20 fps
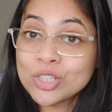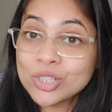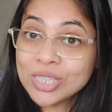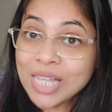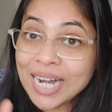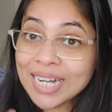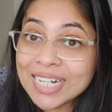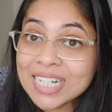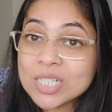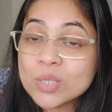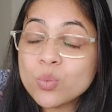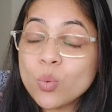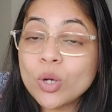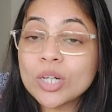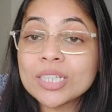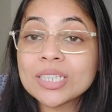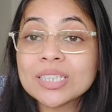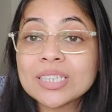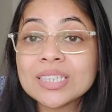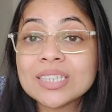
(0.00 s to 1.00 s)
That is
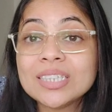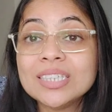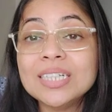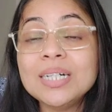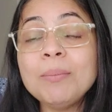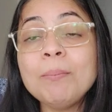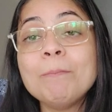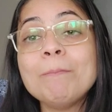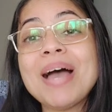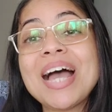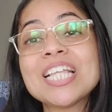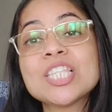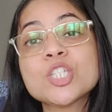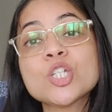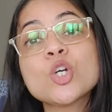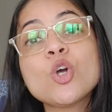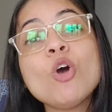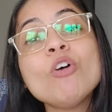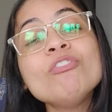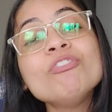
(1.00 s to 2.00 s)
what the
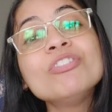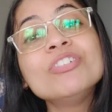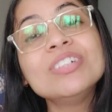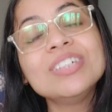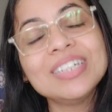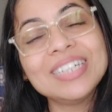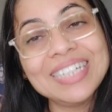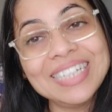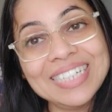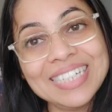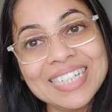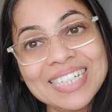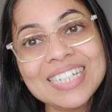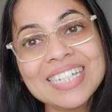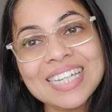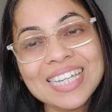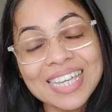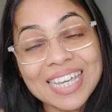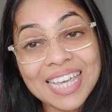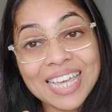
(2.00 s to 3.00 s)
magic of
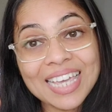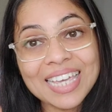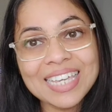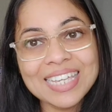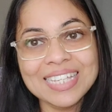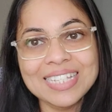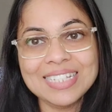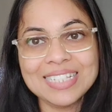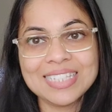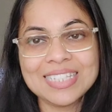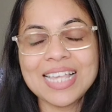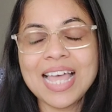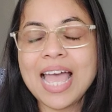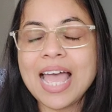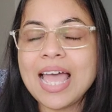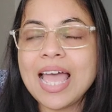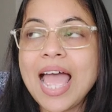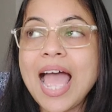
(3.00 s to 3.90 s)
reading is.